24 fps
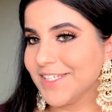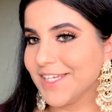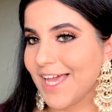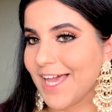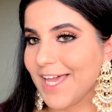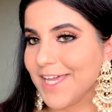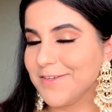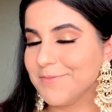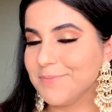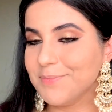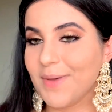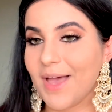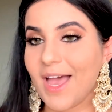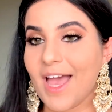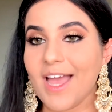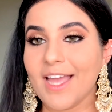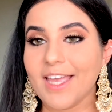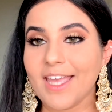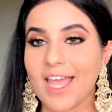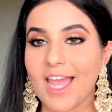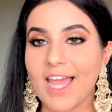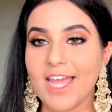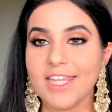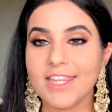I'm
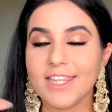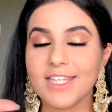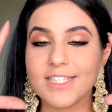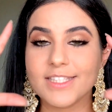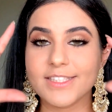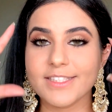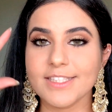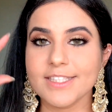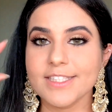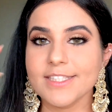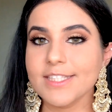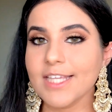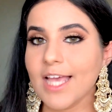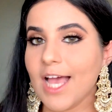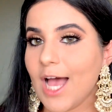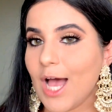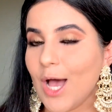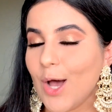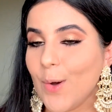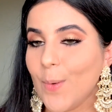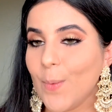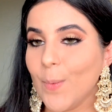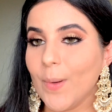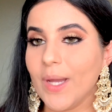back and this is
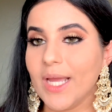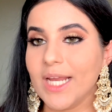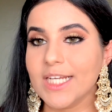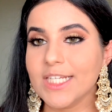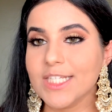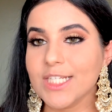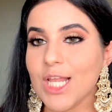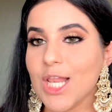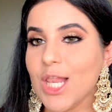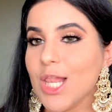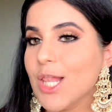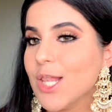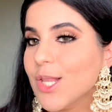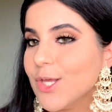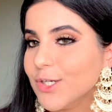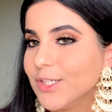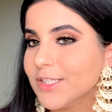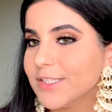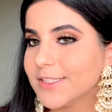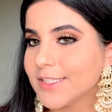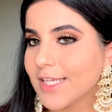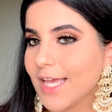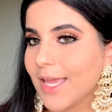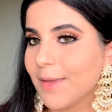how it
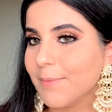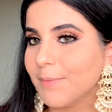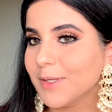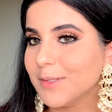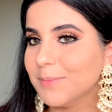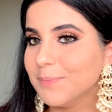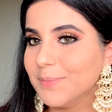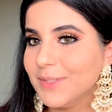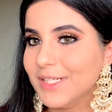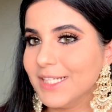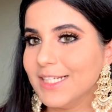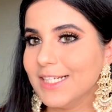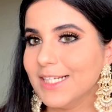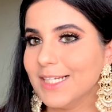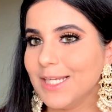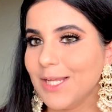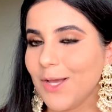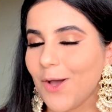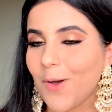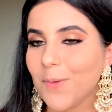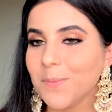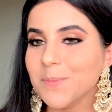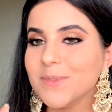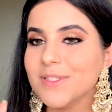looks. I'm completely
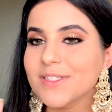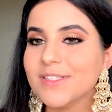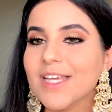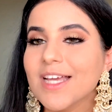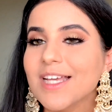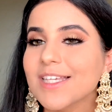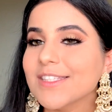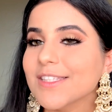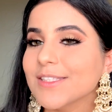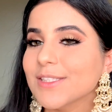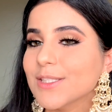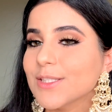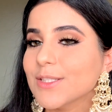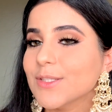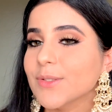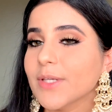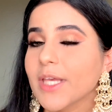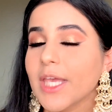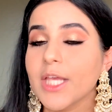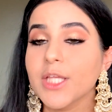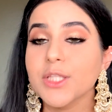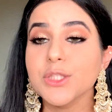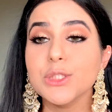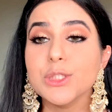obsessed. This is
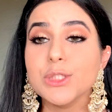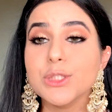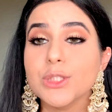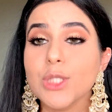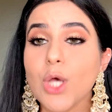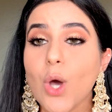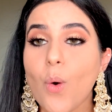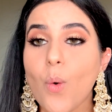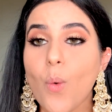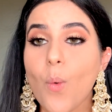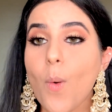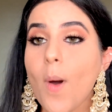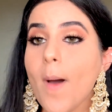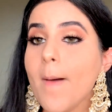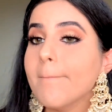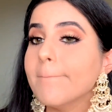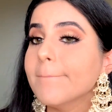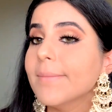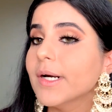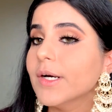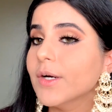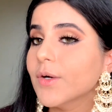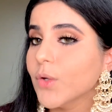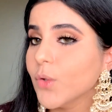looking so
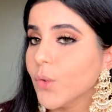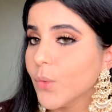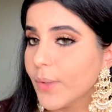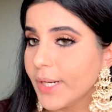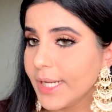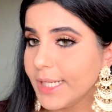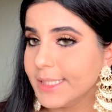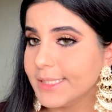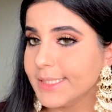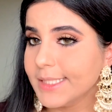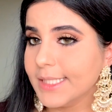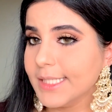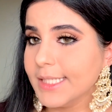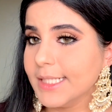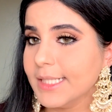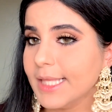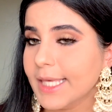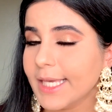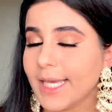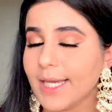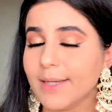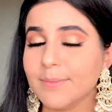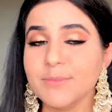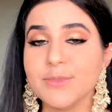pretty.
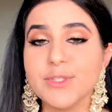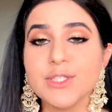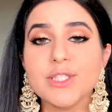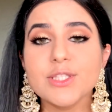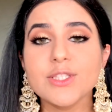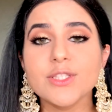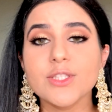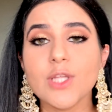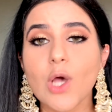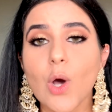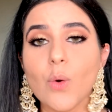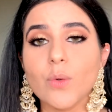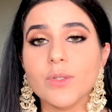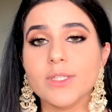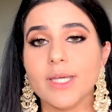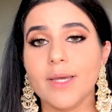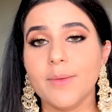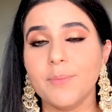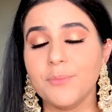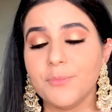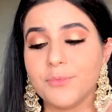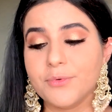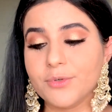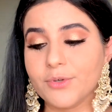Like, I'm so
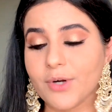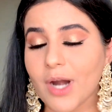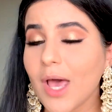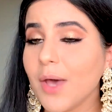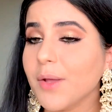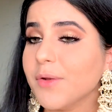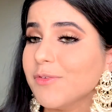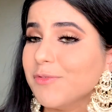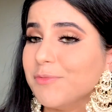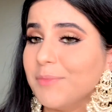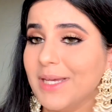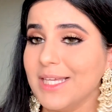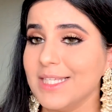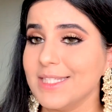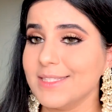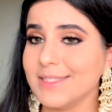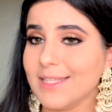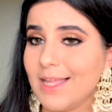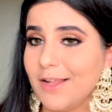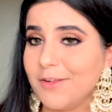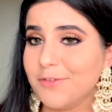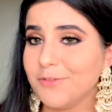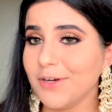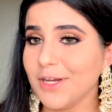damn proud of
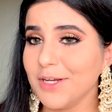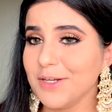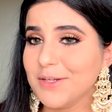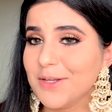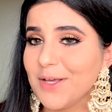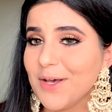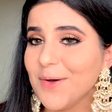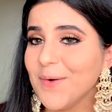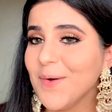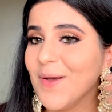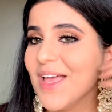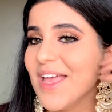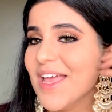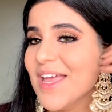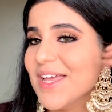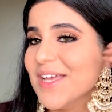myself right now.